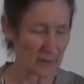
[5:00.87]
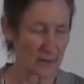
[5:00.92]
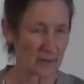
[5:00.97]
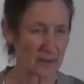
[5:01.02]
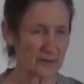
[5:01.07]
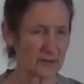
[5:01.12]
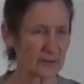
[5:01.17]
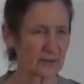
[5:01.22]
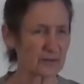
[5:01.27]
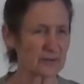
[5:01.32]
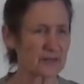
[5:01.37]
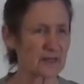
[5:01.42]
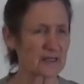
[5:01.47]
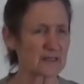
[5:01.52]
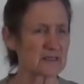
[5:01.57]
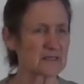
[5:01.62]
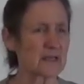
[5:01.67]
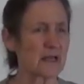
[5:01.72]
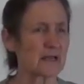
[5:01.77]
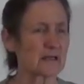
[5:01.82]
he thought
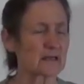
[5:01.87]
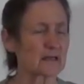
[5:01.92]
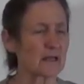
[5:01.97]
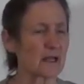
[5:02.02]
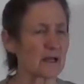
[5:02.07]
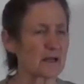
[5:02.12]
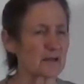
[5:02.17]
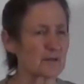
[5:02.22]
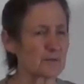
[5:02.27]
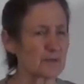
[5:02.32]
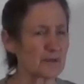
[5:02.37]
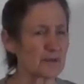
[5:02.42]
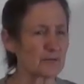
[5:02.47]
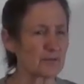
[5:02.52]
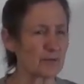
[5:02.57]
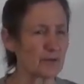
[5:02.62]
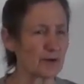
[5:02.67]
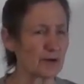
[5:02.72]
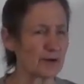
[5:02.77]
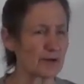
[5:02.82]
that sounded like a bit
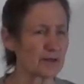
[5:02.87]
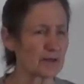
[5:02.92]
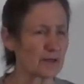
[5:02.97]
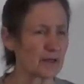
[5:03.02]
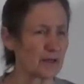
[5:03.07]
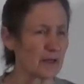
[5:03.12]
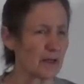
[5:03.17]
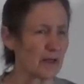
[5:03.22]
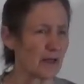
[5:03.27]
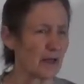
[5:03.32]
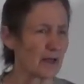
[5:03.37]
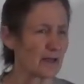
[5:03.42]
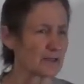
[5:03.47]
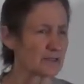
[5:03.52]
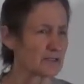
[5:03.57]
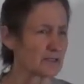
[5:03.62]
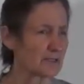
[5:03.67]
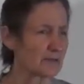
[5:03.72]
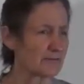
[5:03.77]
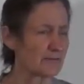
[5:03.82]
of work
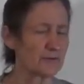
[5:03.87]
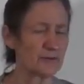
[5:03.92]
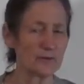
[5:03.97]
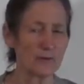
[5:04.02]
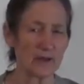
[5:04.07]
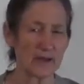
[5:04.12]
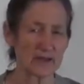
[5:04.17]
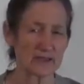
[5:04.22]
until a few